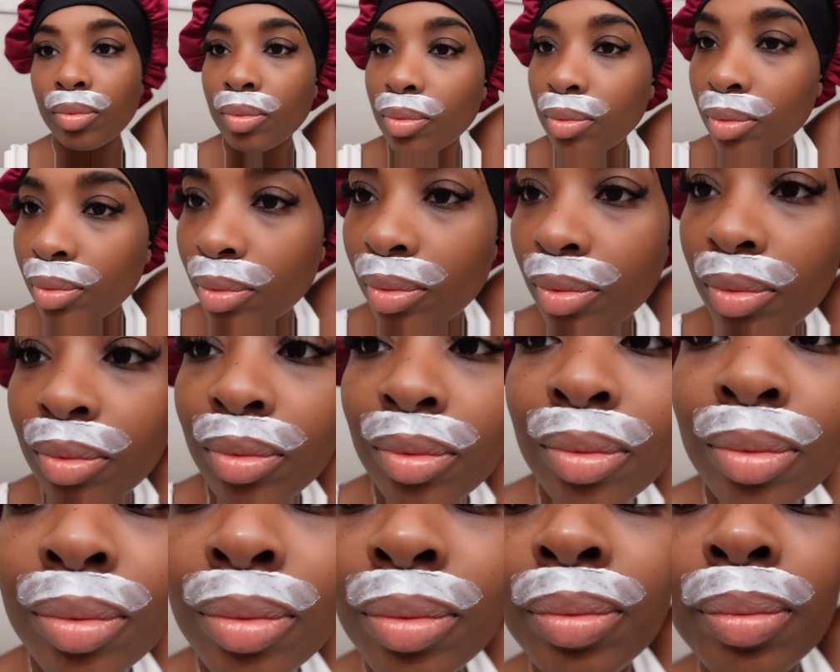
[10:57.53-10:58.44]

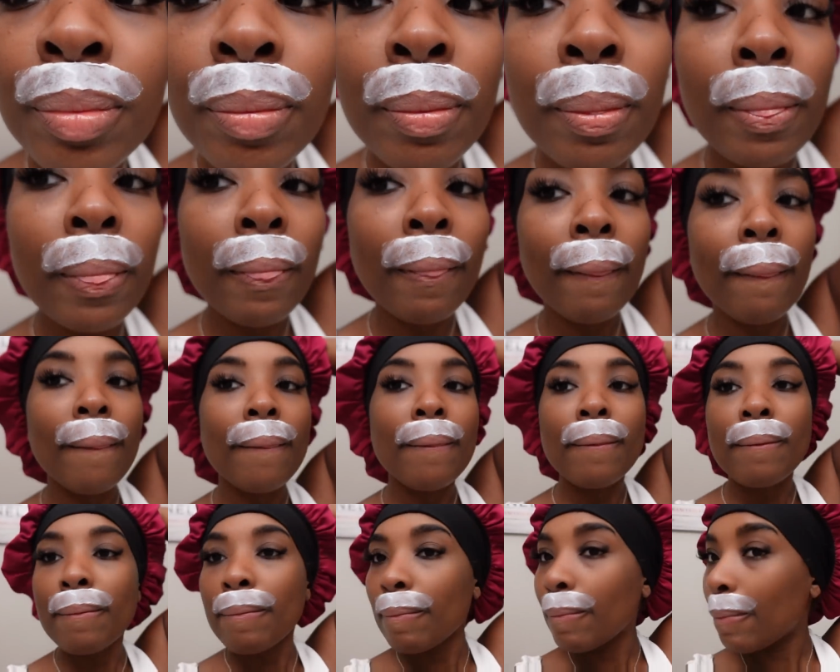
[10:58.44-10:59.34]

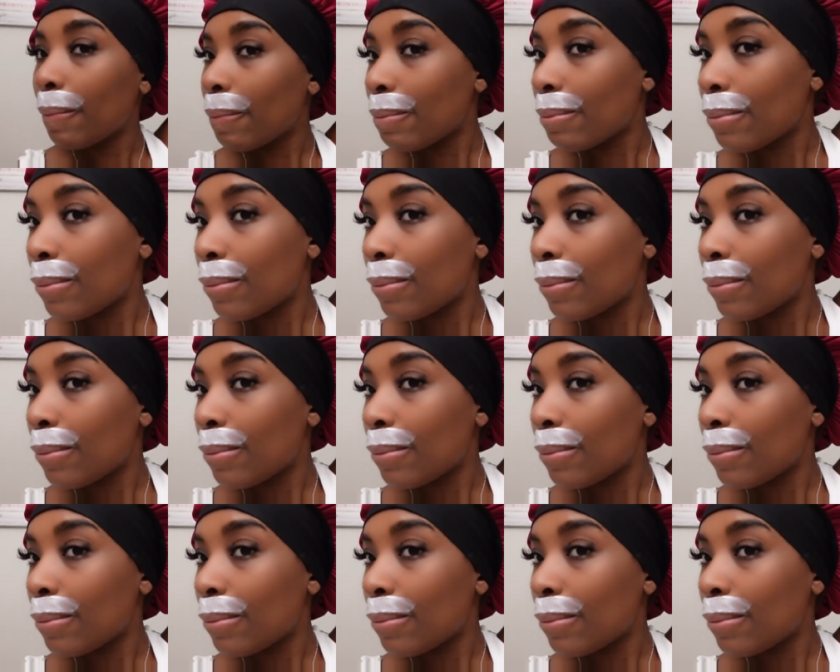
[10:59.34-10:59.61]
No one is speaking in this clip.